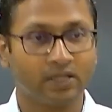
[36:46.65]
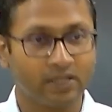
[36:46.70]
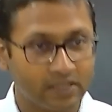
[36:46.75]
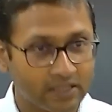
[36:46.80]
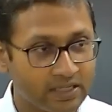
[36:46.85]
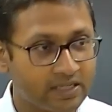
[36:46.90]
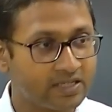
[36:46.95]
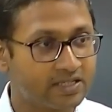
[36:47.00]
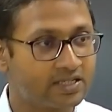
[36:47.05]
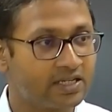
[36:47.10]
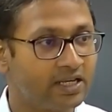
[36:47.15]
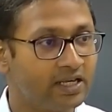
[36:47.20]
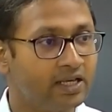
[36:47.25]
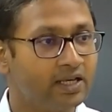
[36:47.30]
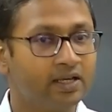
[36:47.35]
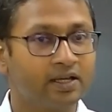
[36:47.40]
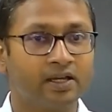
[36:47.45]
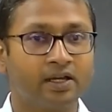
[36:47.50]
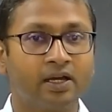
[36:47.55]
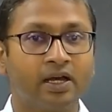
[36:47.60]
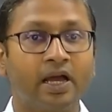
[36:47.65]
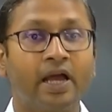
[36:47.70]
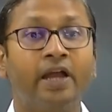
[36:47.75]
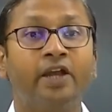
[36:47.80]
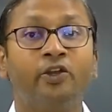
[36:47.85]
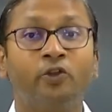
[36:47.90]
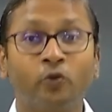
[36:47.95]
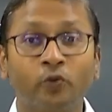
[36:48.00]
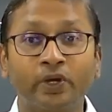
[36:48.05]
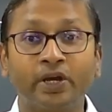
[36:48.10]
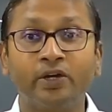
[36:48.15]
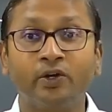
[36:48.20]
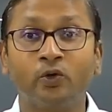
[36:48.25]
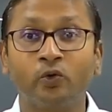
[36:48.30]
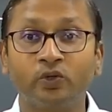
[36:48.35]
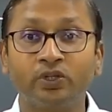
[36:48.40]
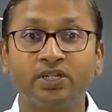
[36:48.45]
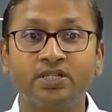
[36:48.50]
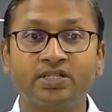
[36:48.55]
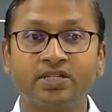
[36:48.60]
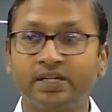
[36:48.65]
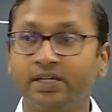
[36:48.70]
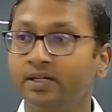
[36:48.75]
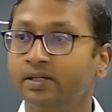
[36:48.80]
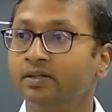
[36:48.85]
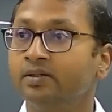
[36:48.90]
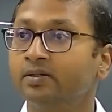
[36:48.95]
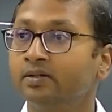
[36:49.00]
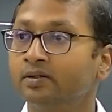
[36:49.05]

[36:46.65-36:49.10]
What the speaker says: easy and you can do this in,